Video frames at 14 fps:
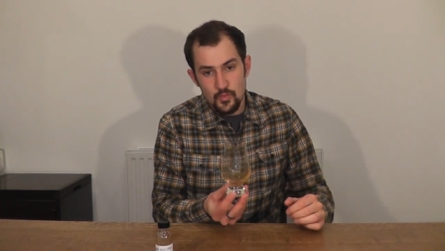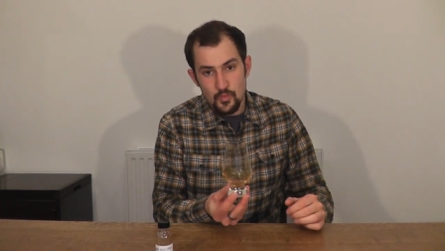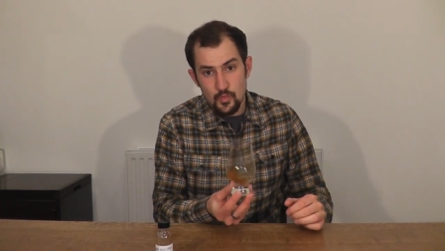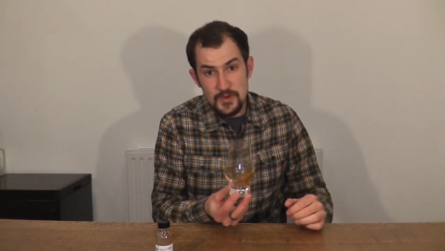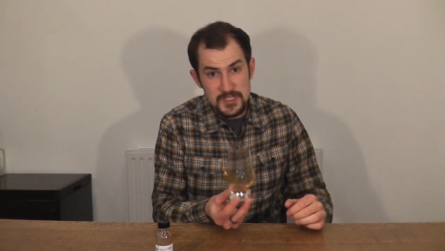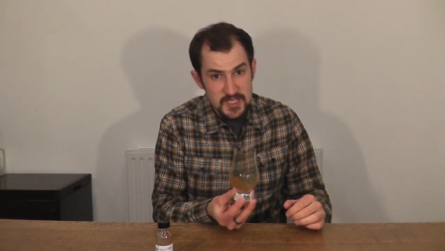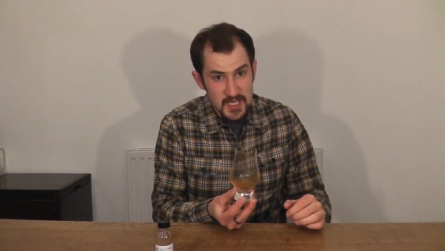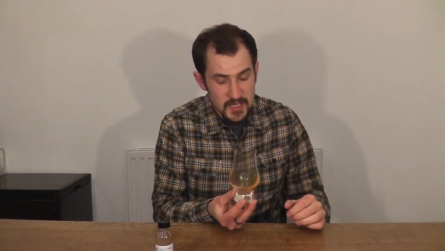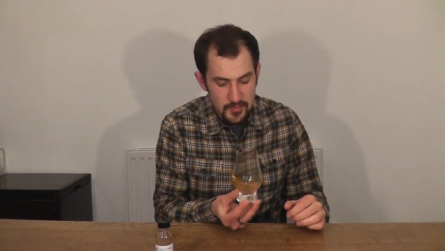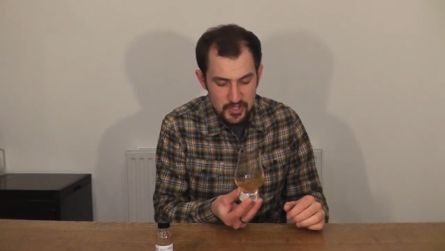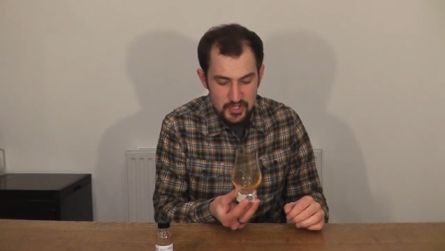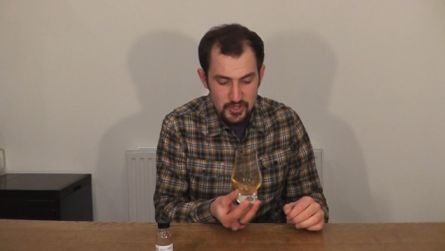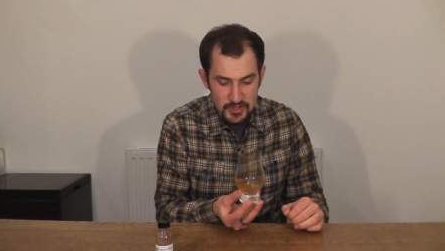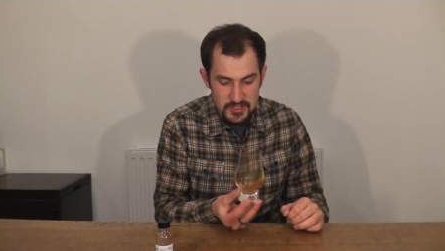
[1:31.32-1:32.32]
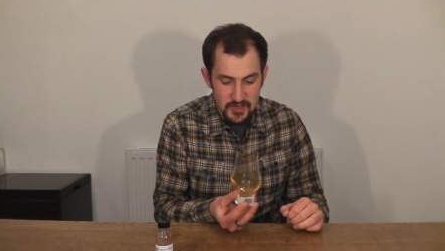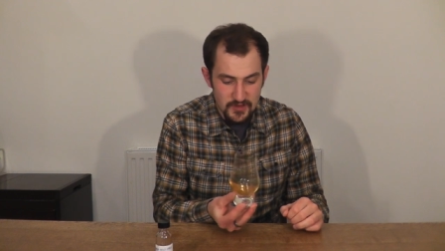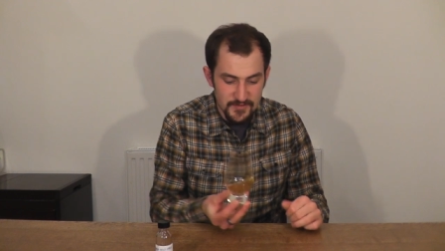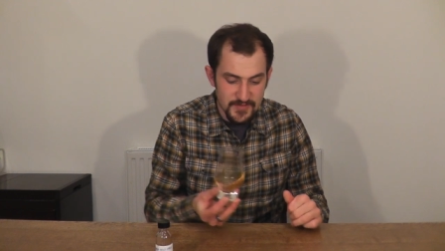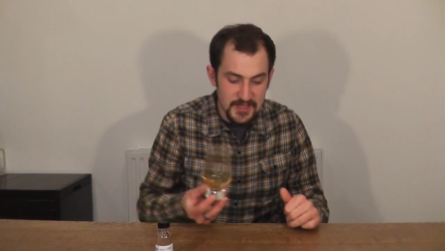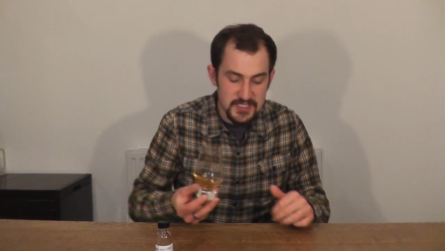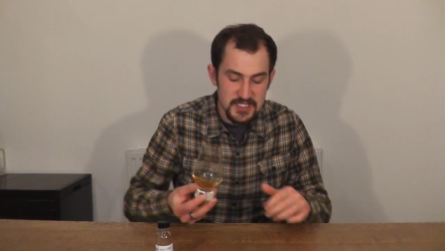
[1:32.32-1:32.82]
Whisky matures a lot
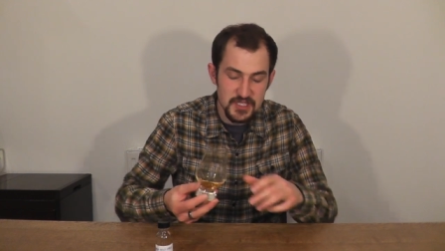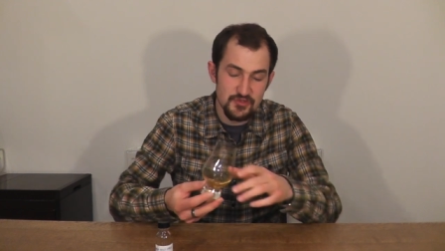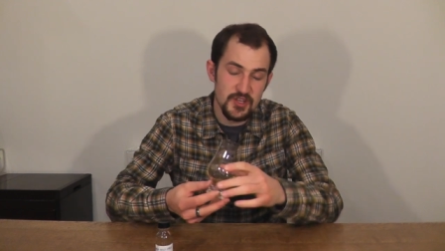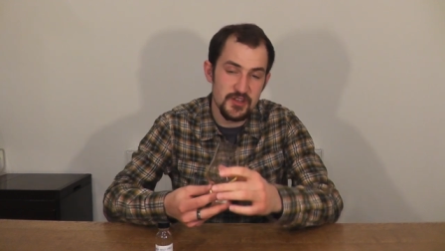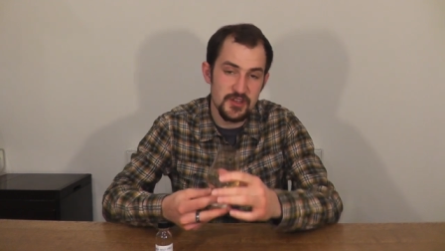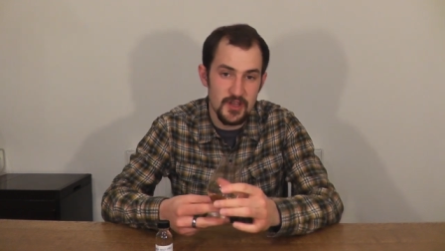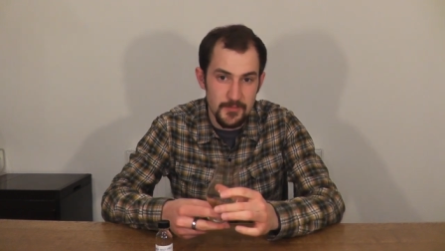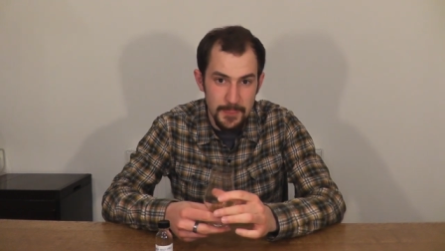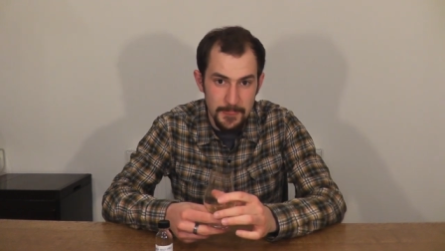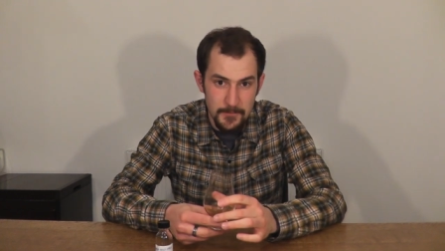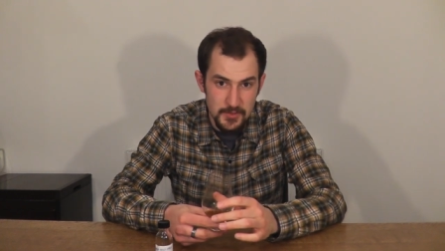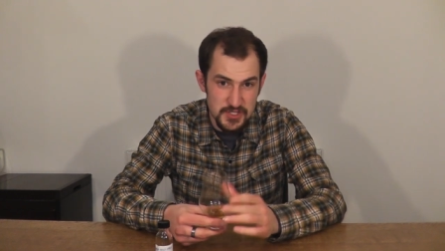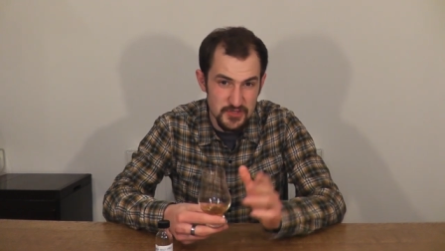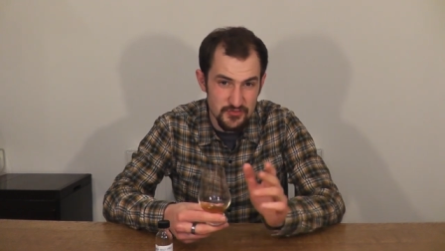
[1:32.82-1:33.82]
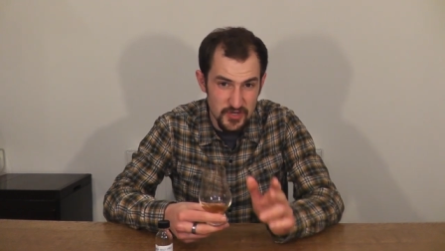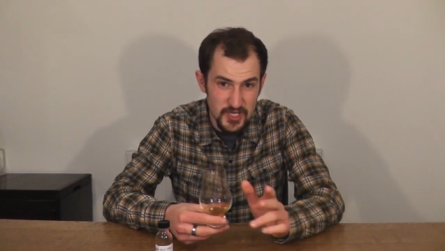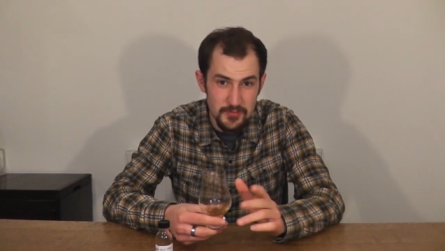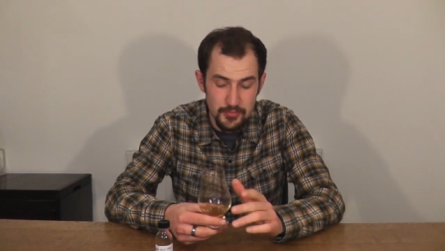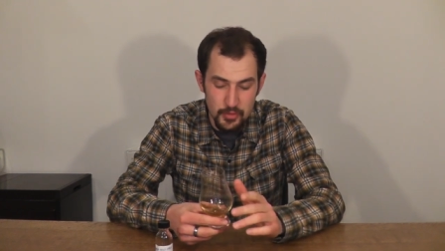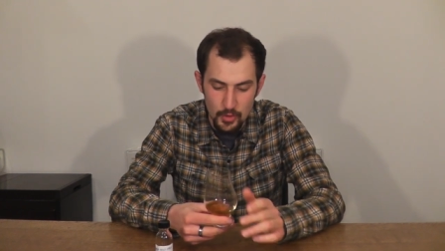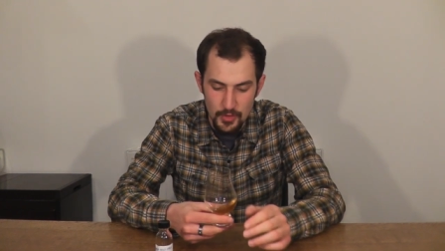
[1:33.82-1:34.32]
faster in India, which is a really
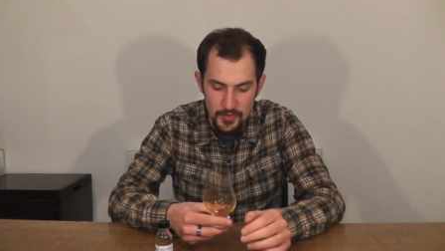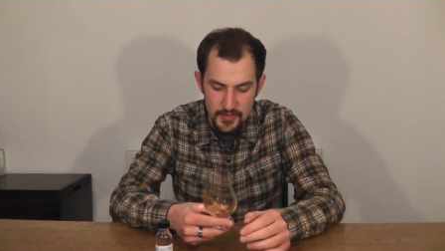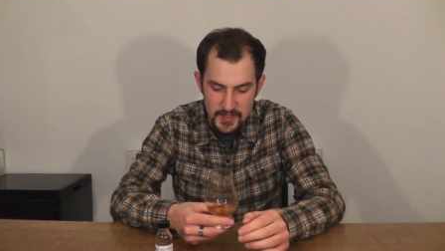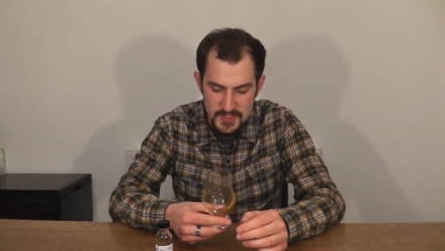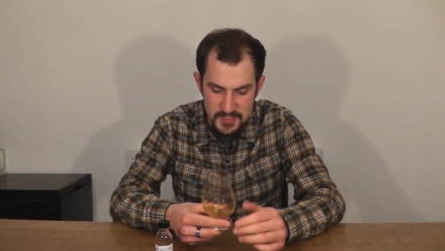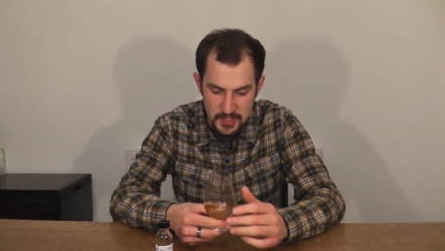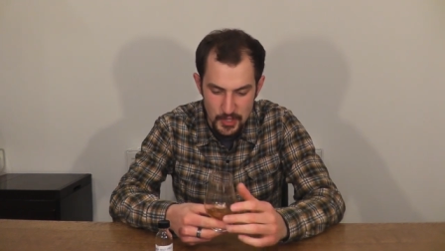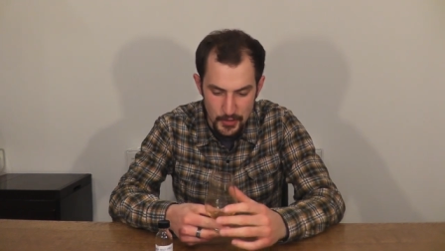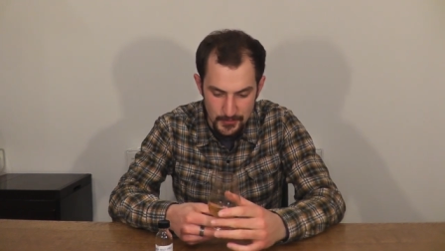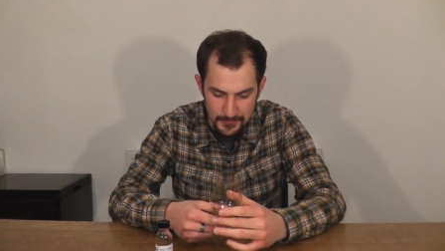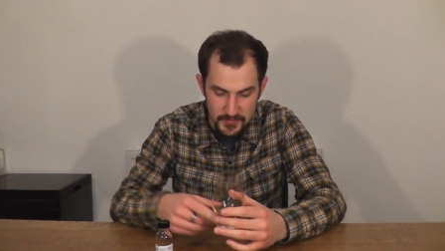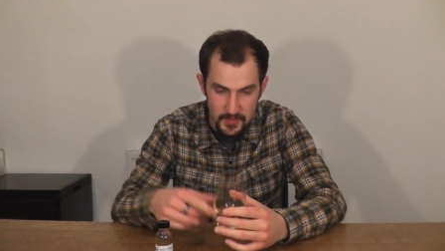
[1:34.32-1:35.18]
important thing to know.